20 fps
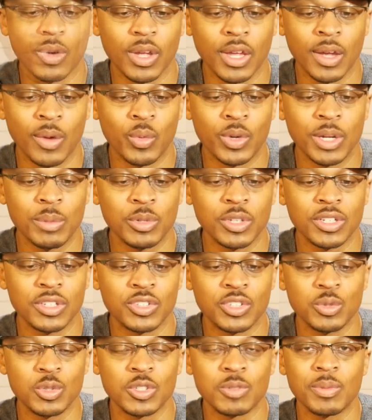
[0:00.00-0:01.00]
And what I'm going to
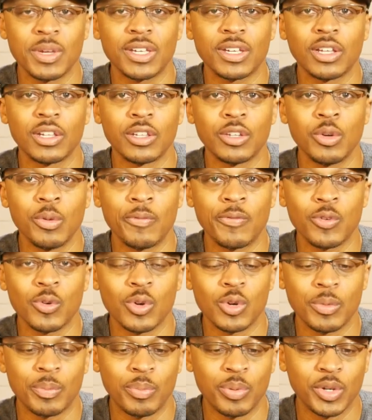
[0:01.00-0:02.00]
do is make a loop
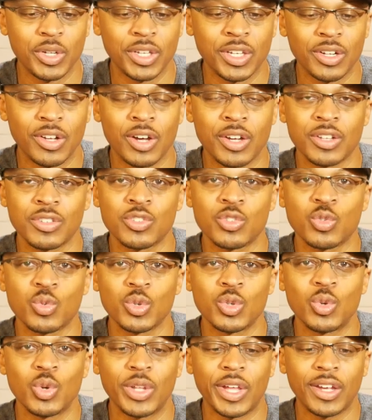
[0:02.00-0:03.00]
for putting it on a
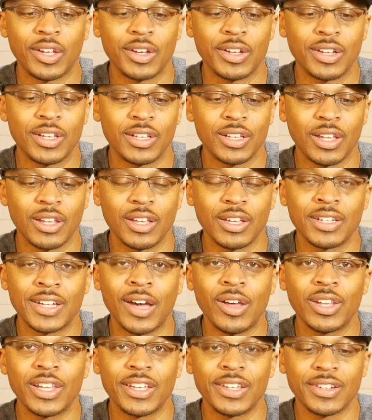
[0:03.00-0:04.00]
screw, like on an
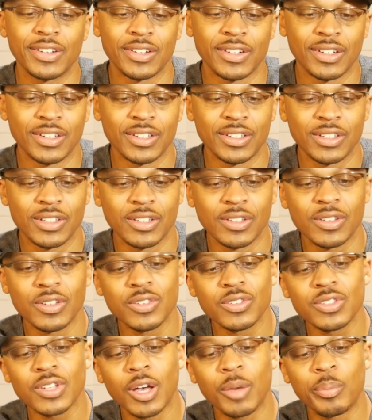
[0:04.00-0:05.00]
outlet.
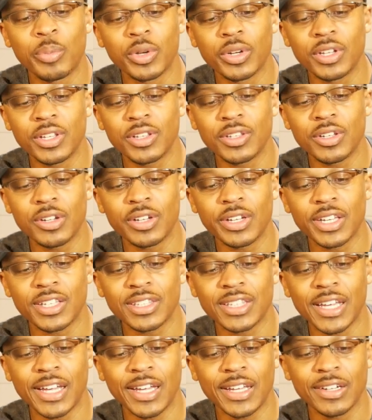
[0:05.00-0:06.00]
So I'll put it in there like
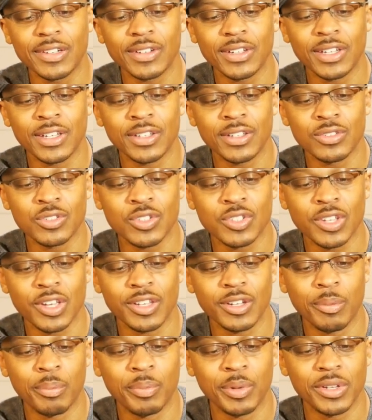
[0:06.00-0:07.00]
that, and then just
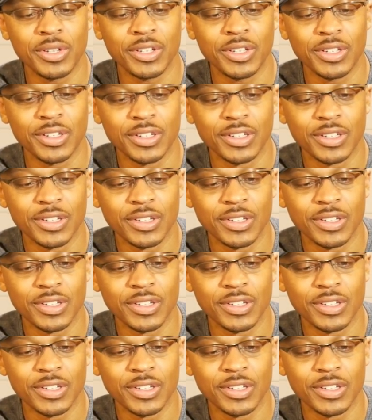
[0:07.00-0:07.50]
kind of bend it.